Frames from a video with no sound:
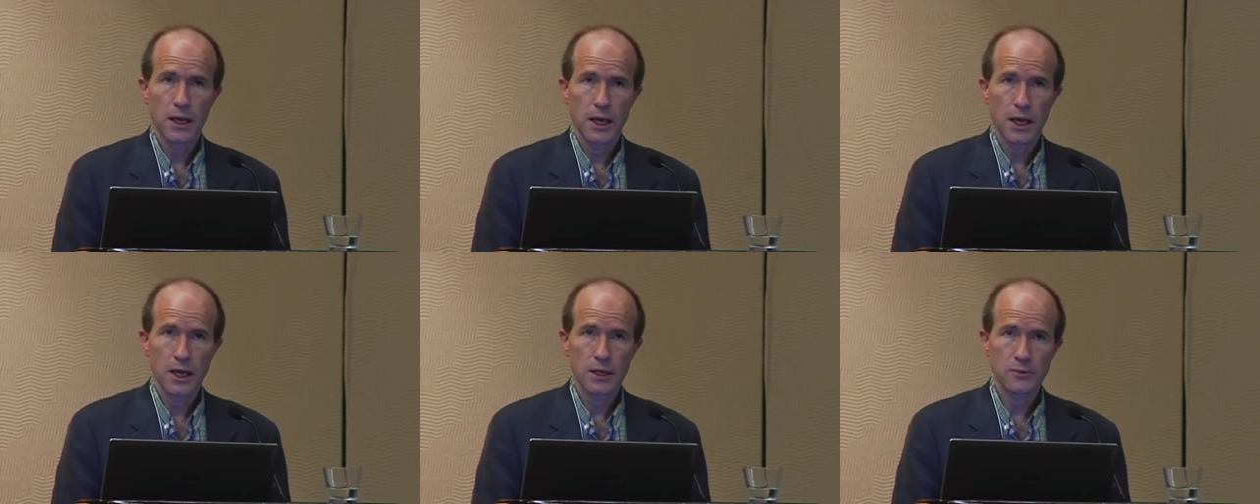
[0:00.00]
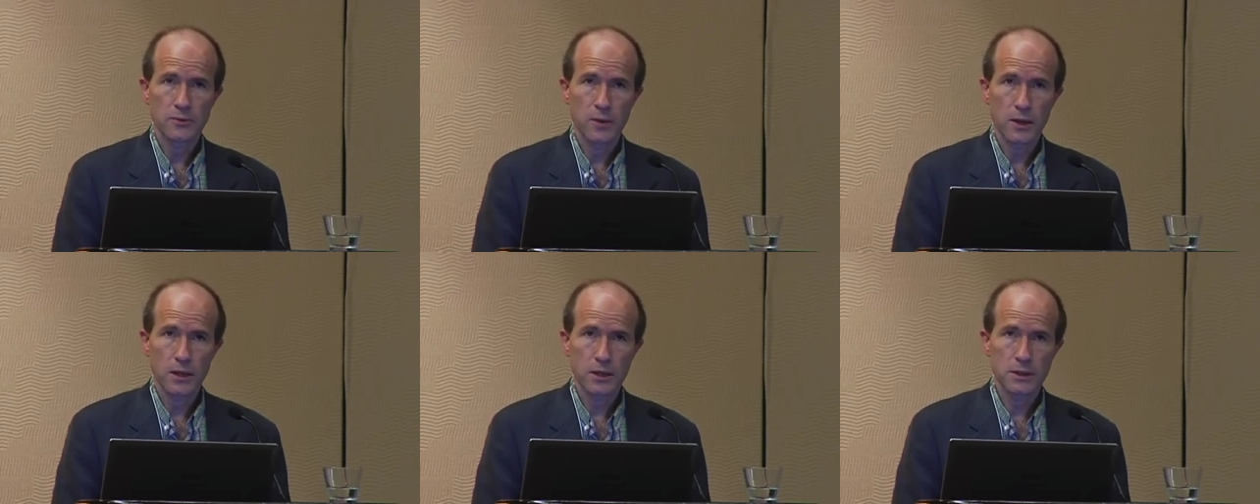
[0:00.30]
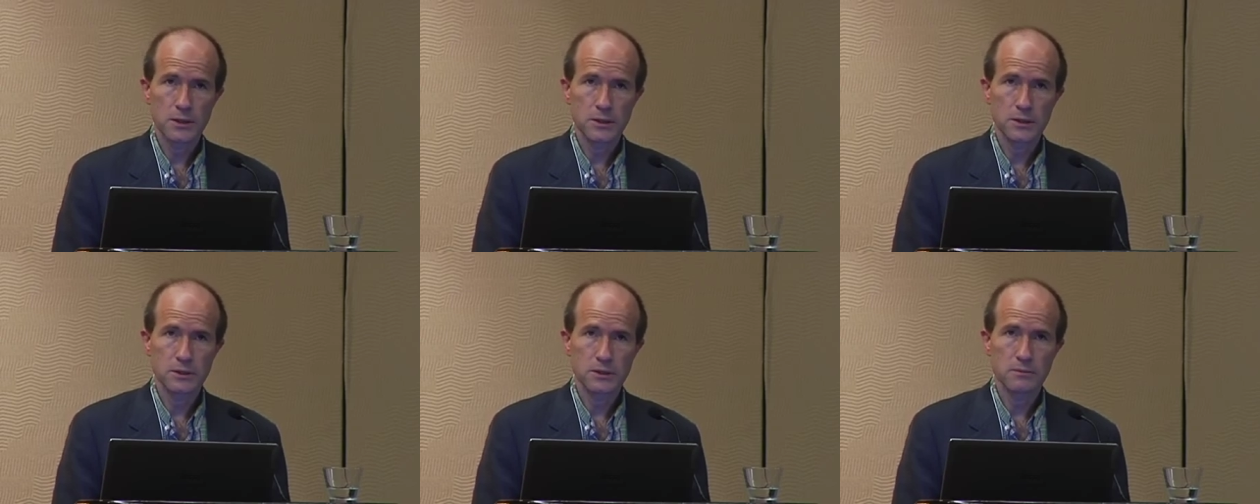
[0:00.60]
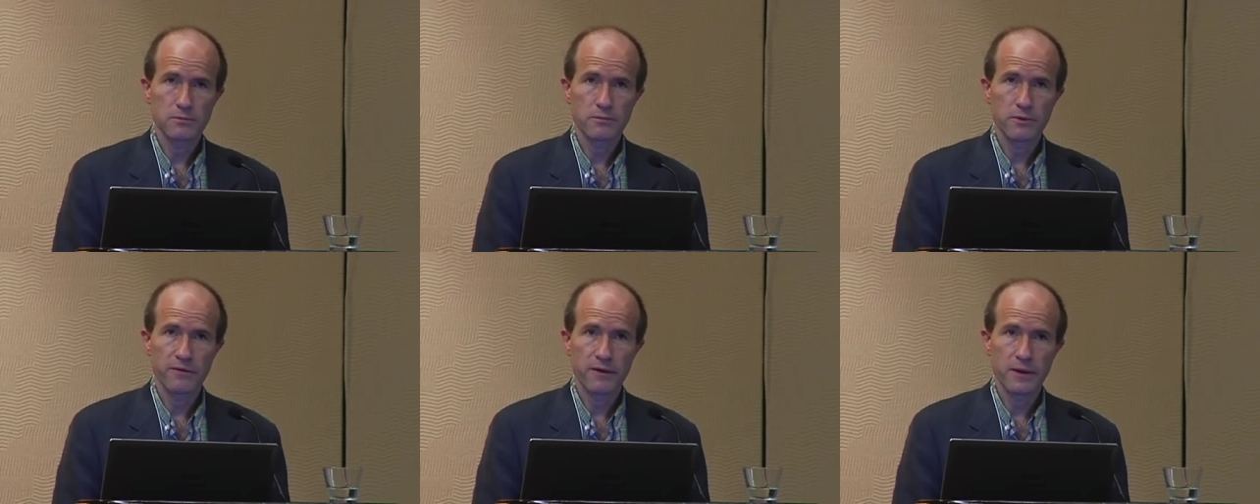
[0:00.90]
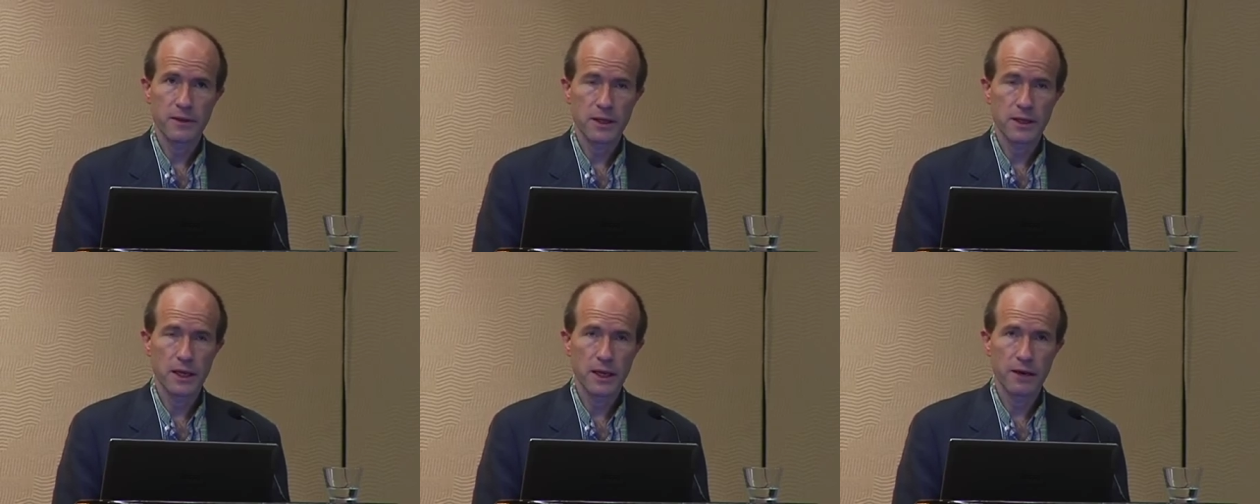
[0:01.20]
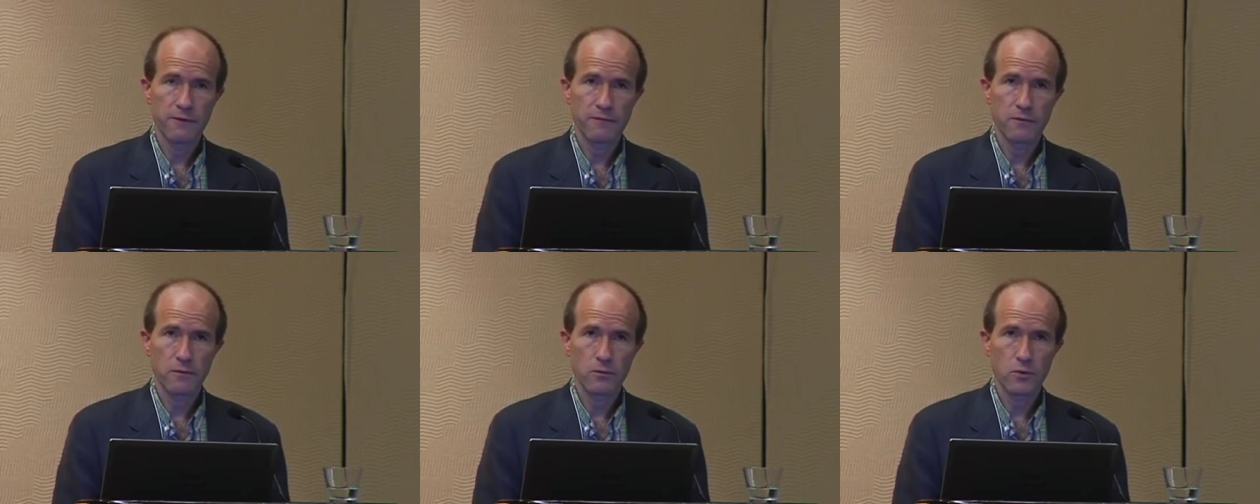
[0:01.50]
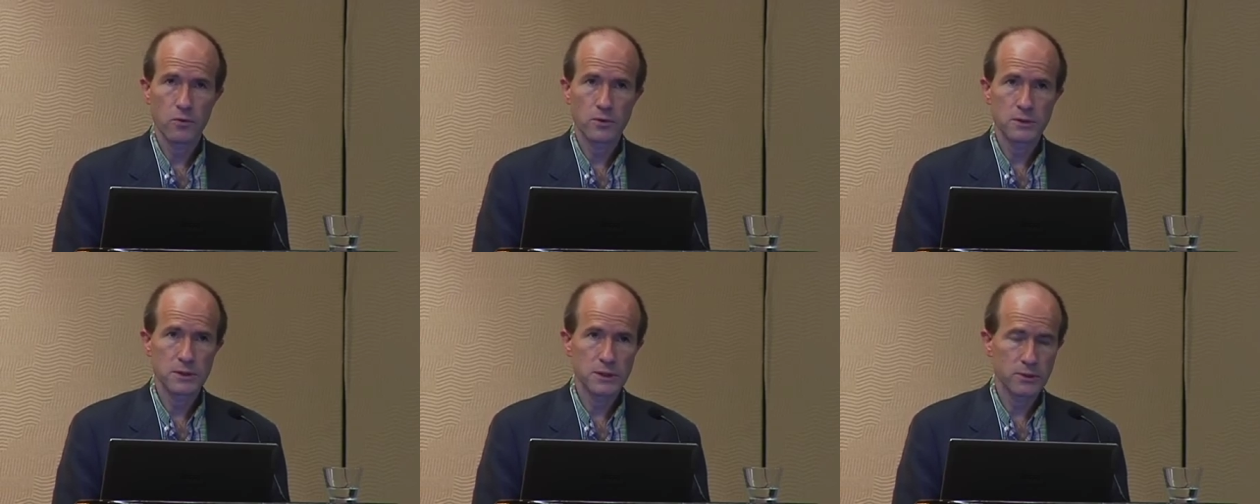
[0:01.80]
as well as prevent the need for
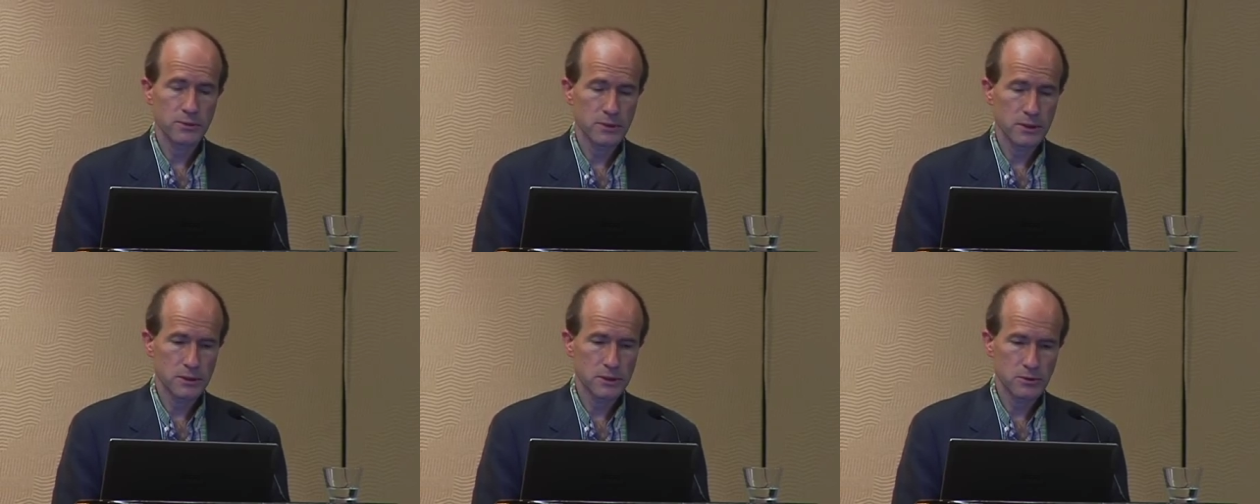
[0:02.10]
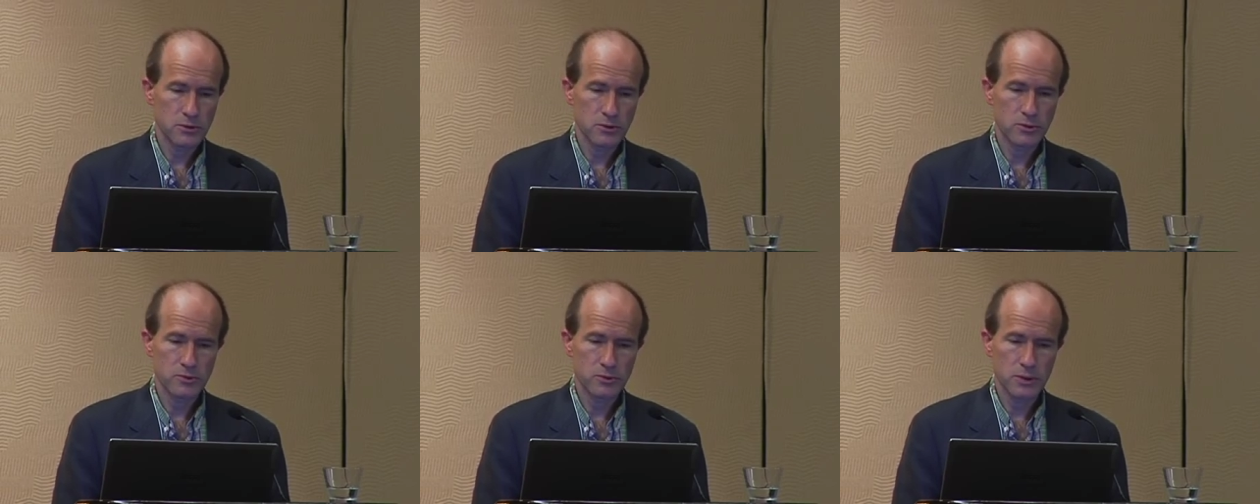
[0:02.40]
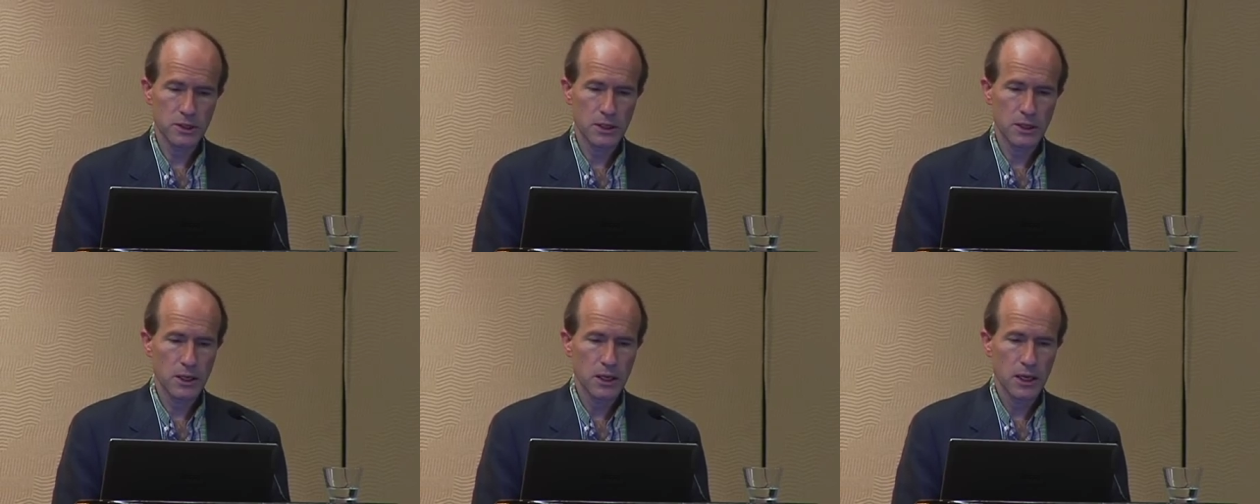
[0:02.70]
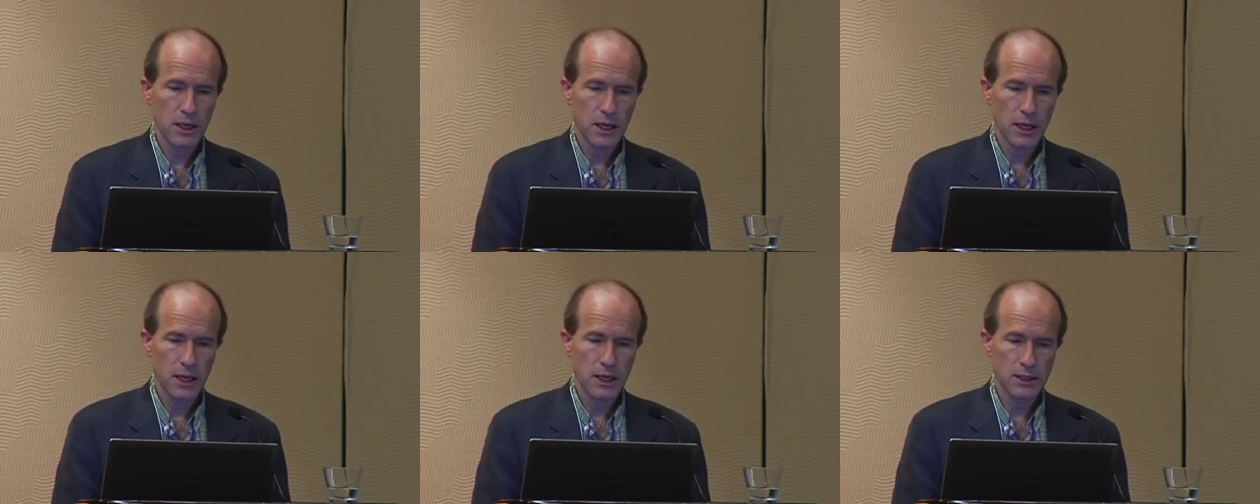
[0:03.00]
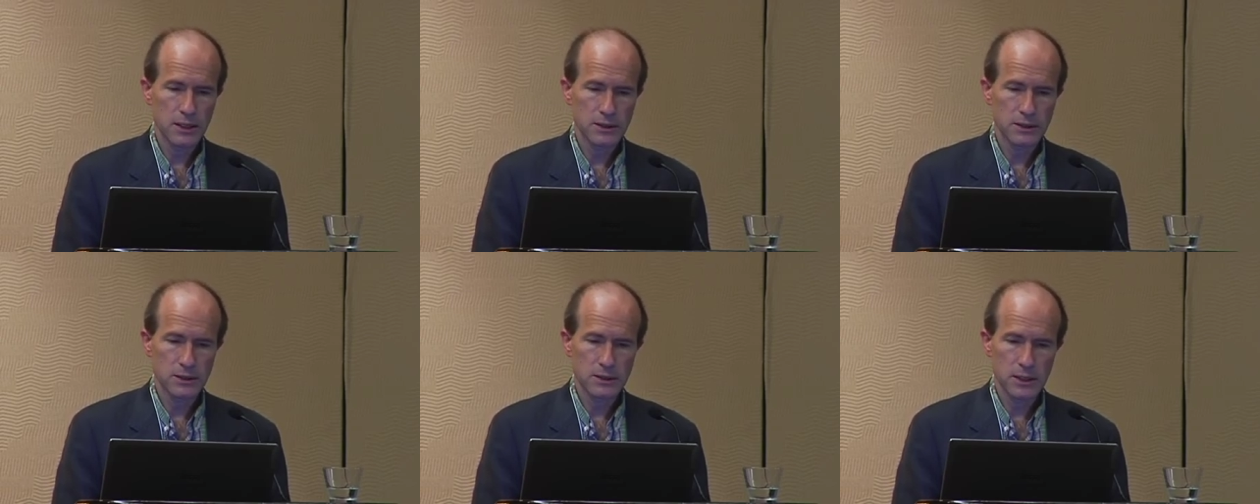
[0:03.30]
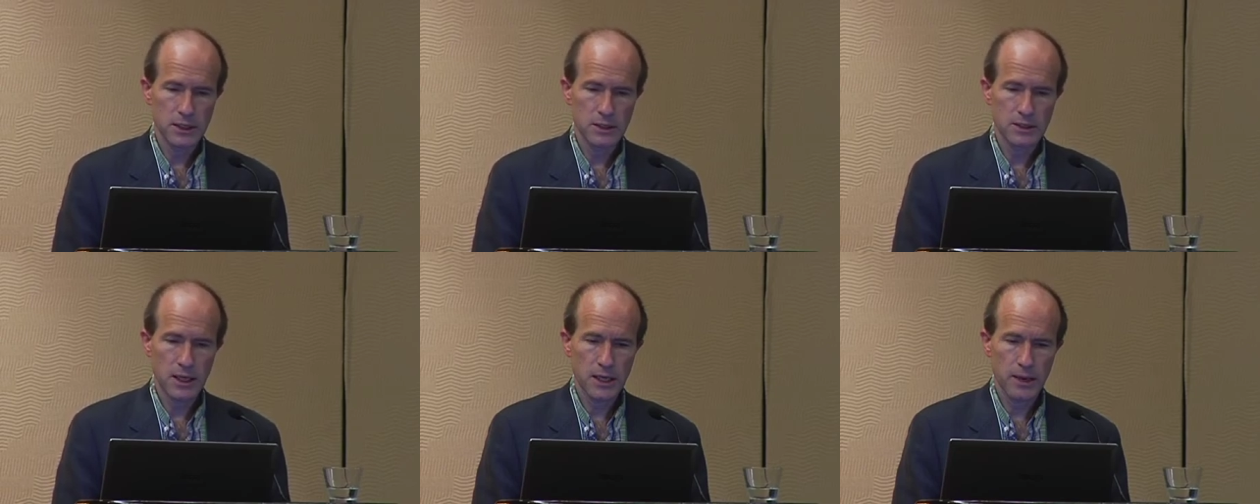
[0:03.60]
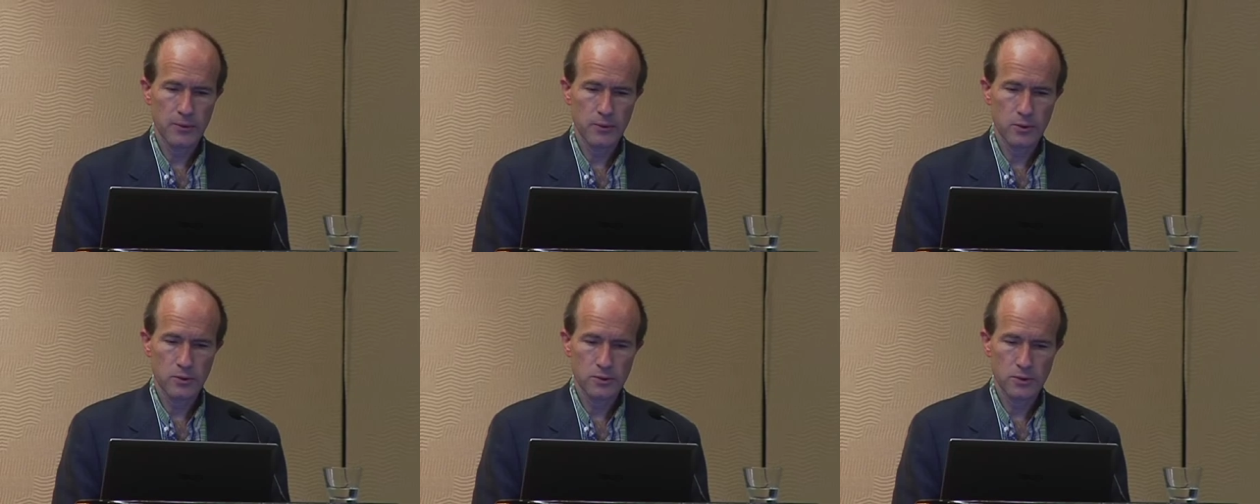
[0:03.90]
more serious surgery as
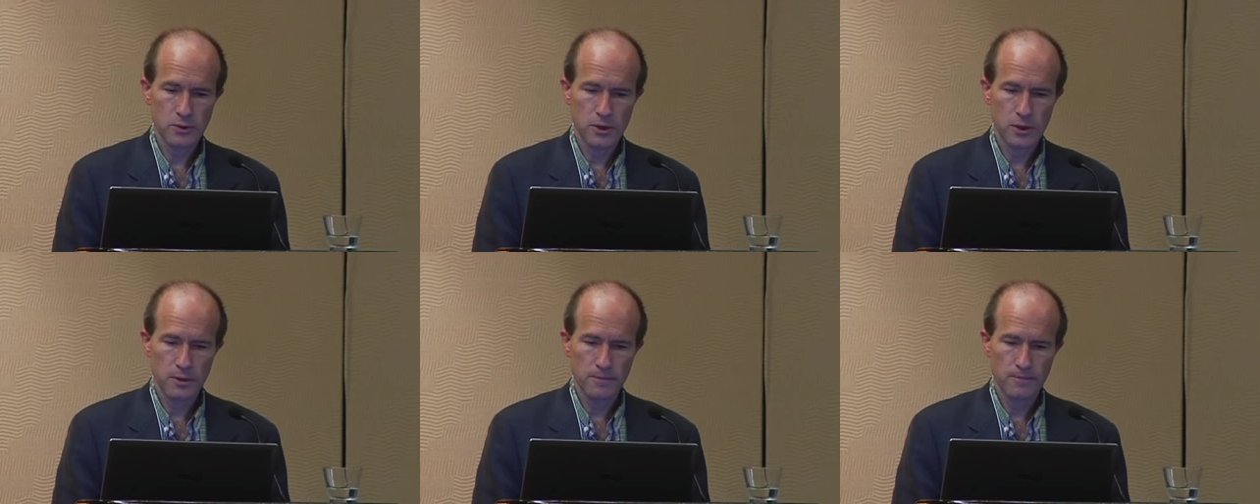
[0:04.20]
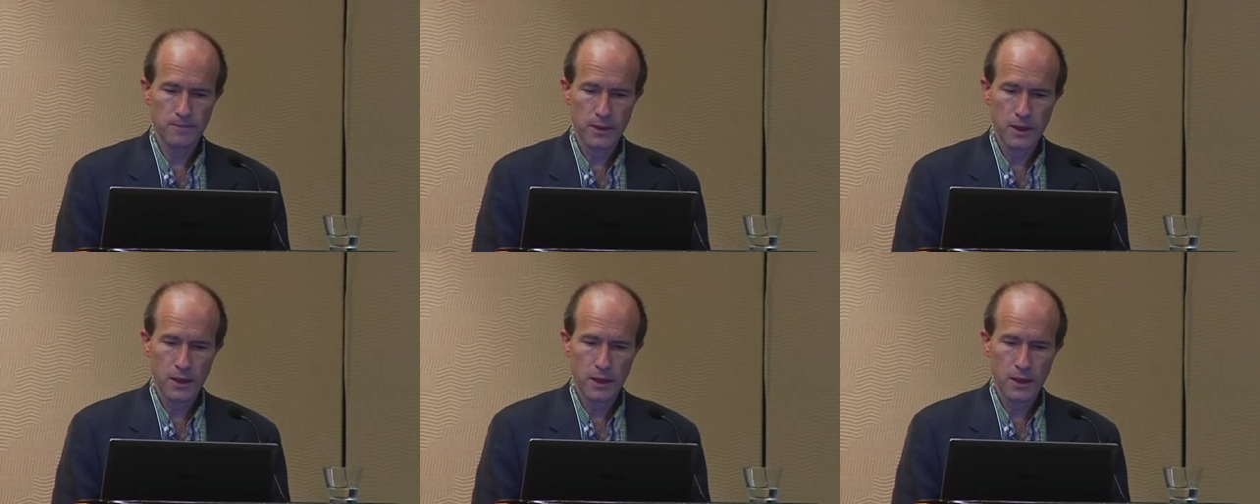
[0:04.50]
time goes on.